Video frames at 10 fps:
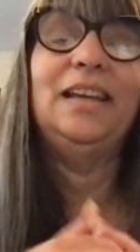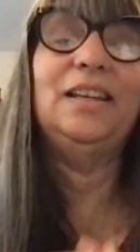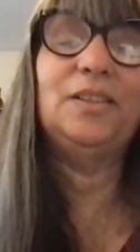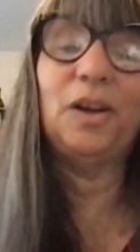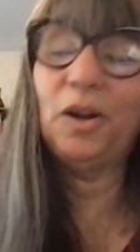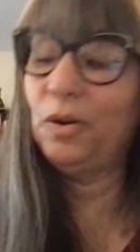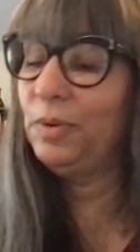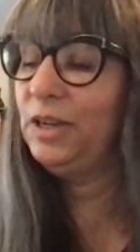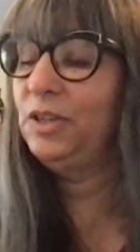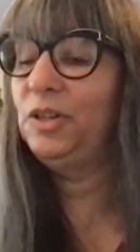is
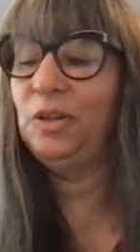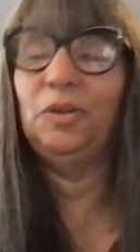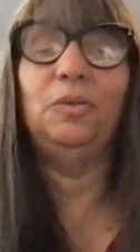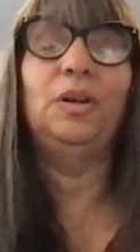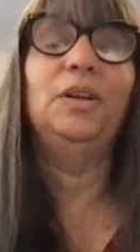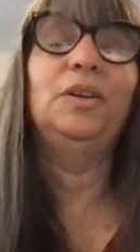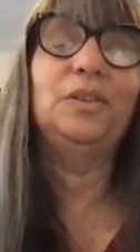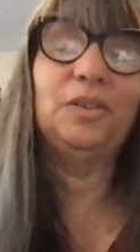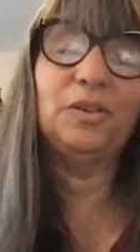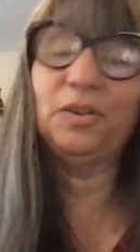always to
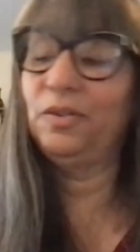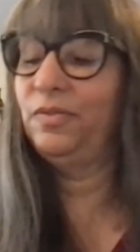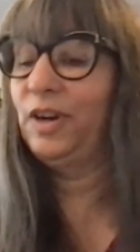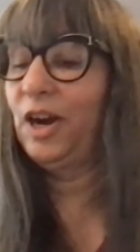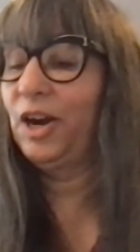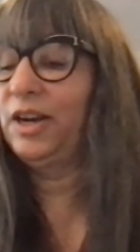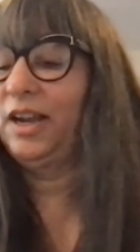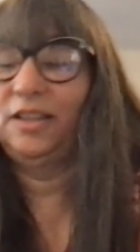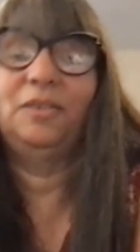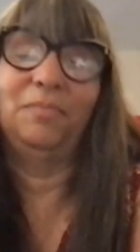serve our
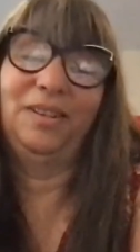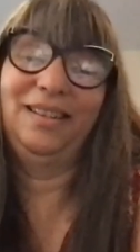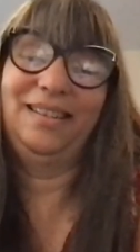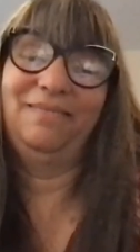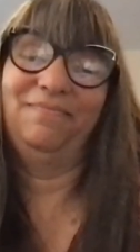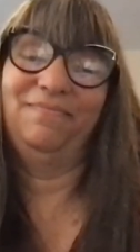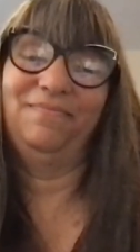customers.